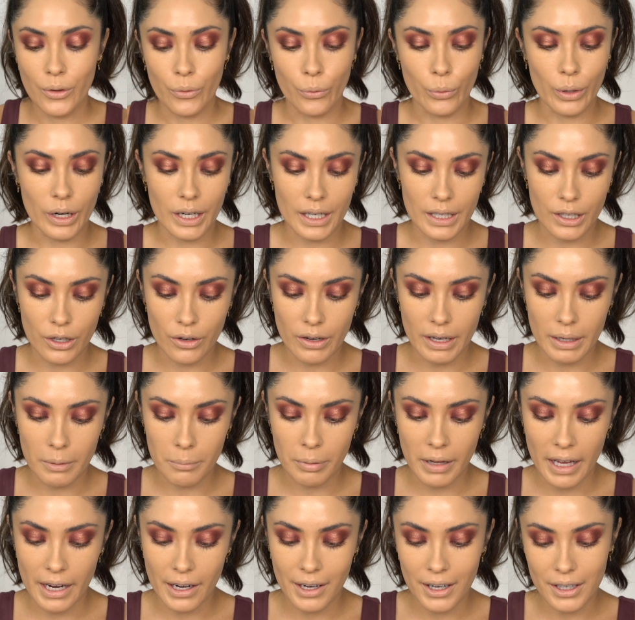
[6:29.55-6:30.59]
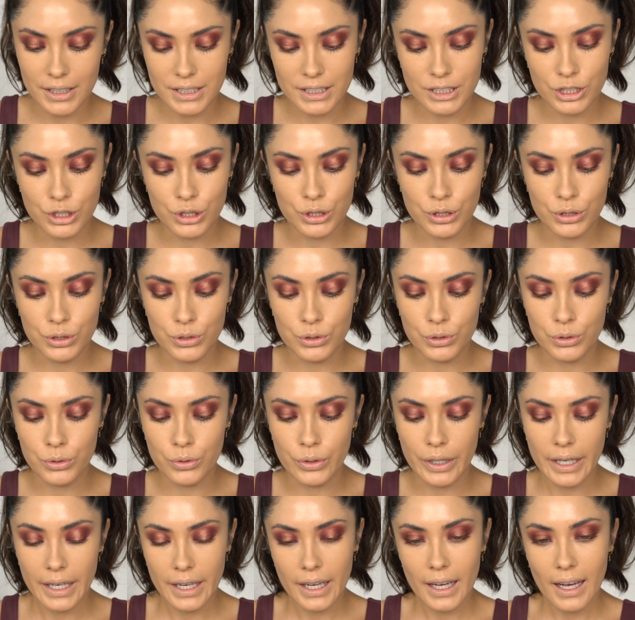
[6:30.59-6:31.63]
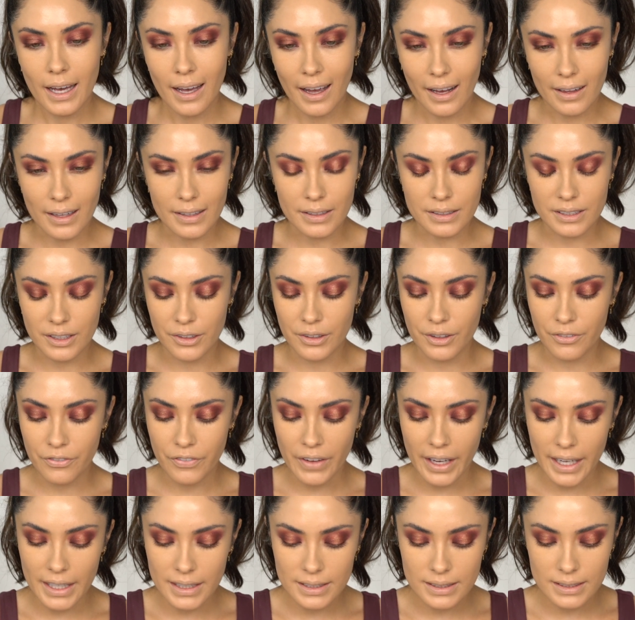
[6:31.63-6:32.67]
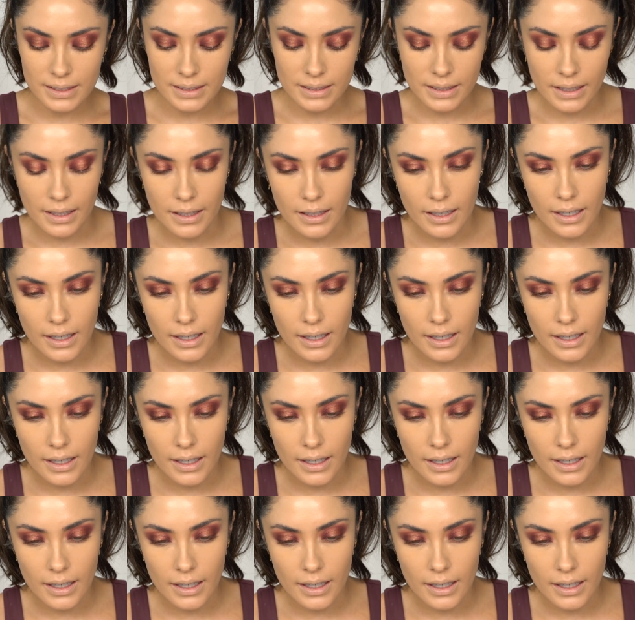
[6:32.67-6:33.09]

We're gonna go ahead and apply her to highlight the center of the face.